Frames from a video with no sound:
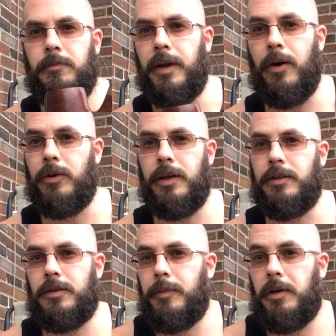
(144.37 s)

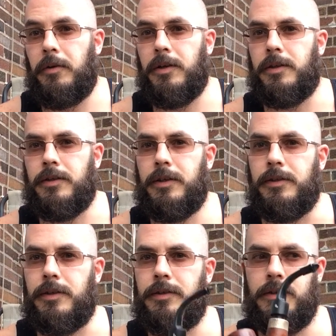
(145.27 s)
Nowadays, it doesn't
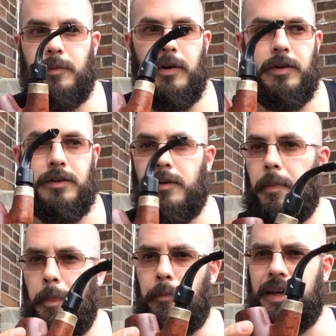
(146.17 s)
exist. This is about as
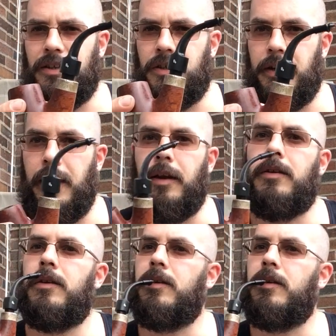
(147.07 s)
big as you get.